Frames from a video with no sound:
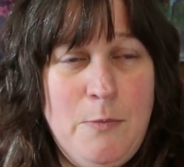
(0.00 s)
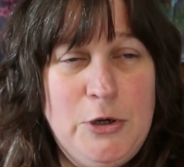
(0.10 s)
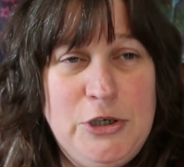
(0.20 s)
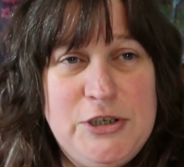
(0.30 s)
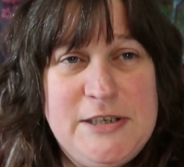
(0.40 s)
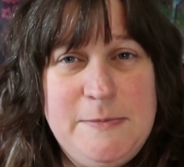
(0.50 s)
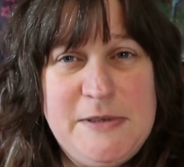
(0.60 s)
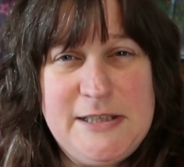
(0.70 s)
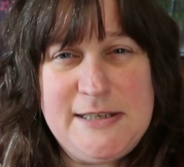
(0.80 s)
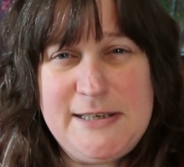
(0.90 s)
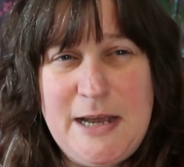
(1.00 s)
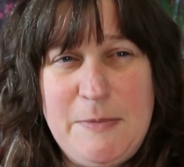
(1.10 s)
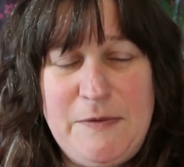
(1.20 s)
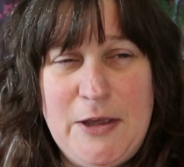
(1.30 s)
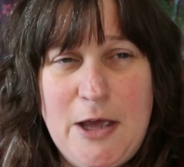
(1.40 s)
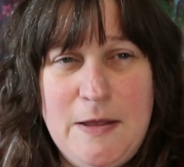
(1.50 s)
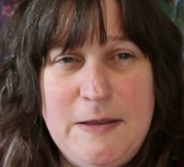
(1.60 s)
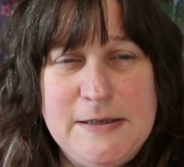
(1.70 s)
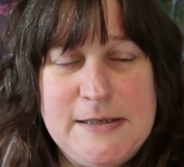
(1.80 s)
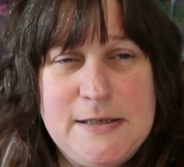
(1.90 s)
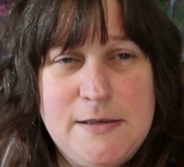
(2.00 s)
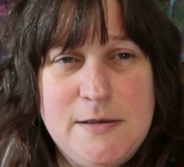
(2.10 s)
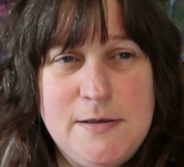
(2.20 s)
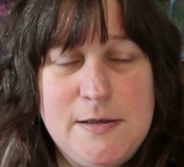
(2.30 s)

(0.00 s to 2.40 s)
but it just seems at this time of year there's